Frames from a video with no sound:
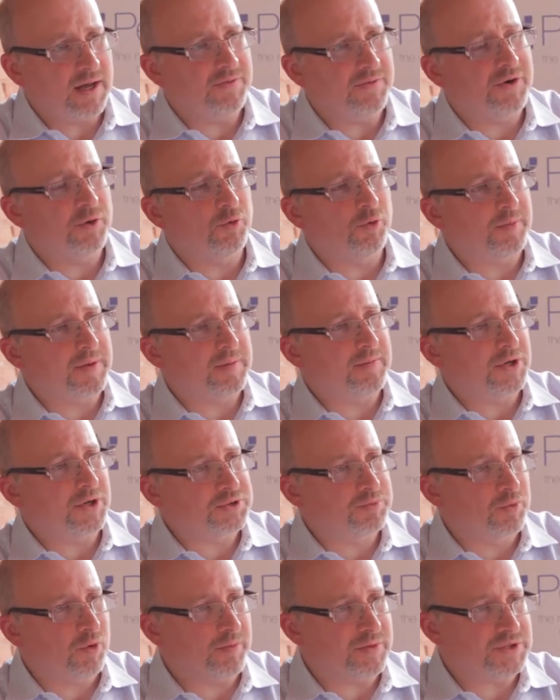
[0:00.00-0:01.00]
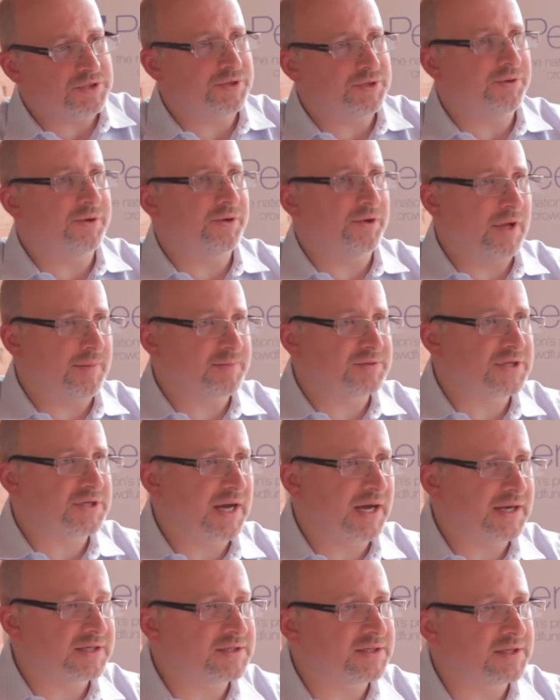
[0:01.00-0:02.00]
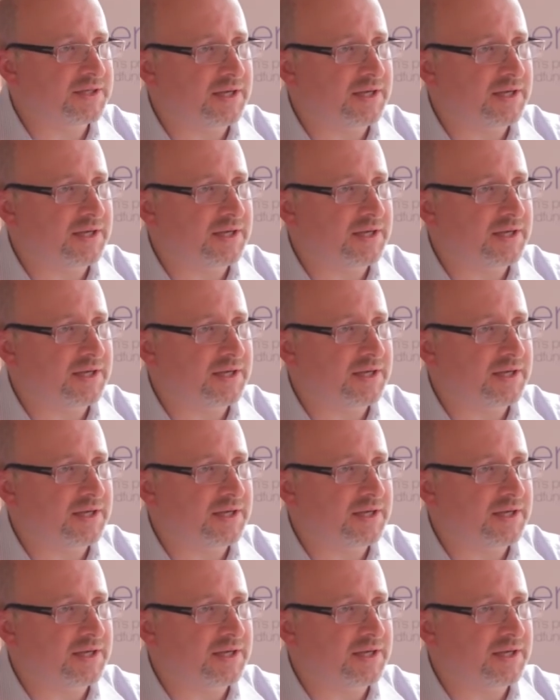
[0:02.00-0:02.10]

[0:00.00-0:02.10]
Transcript: there will be much more material upside to